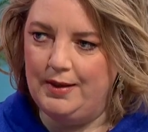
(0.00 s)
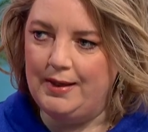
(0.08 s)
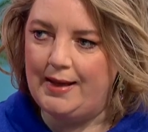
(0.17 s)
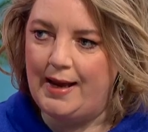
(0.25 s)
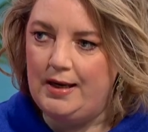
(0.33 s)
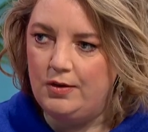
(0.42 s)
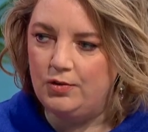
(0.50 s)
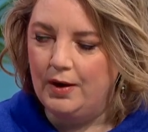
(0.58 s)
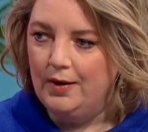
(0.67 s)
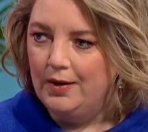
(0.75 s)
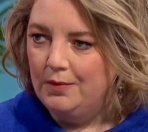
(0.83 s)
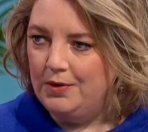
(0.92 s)
and engage
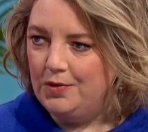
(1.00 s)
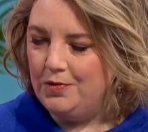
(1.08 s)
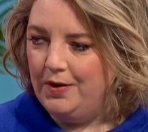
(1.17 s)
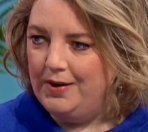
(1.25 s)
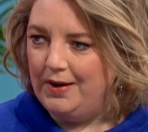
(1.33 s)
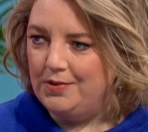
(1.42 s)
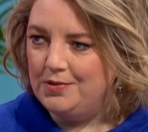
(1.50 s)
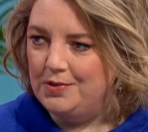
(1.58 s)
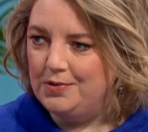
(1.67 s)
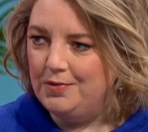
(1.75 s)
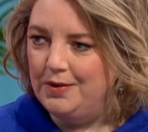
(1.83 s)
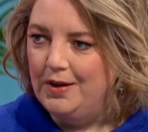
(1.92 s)
with your
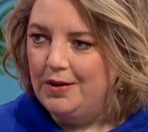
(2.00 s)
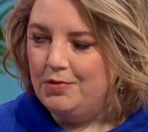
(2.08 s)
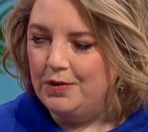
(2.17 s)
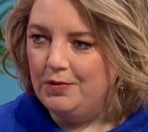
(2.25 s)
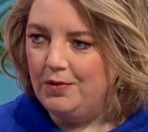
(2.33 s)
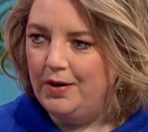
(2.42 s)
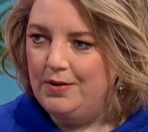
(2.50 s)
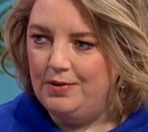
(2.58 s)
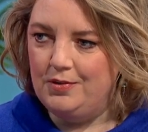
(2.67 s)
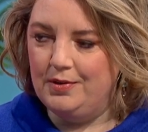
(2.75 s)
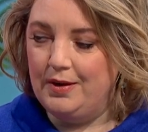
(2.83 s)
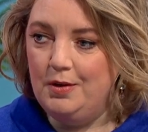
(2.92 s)
finances for the right
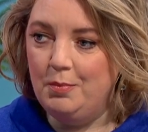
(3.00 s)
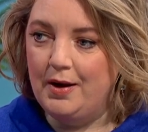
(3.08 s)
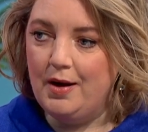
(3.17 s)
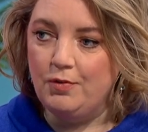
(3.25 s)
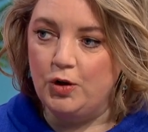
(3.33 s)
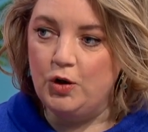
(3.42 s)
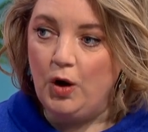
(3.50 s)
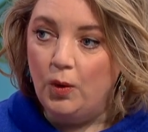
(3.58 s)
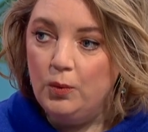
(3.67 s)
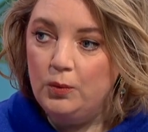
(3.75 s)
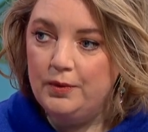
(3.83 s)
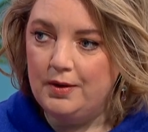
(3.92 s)
reason. Now, you might have a
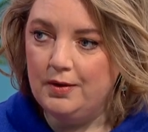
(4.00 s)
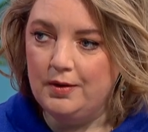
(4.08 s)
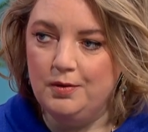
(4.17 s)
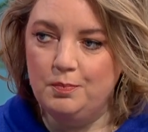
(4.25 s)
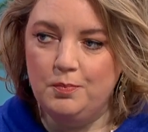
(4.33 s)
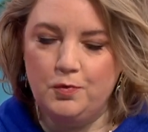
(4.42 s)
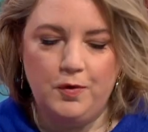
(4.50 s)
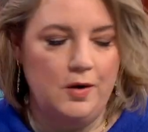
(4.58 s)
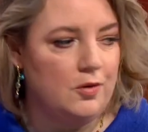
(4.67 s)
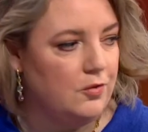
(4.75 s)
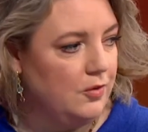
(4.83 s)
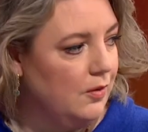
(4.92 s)
goal that you're going to
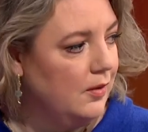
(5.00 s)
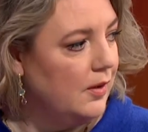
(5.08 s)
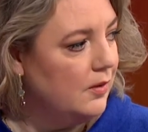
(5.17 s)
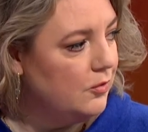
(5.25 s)
focus on, like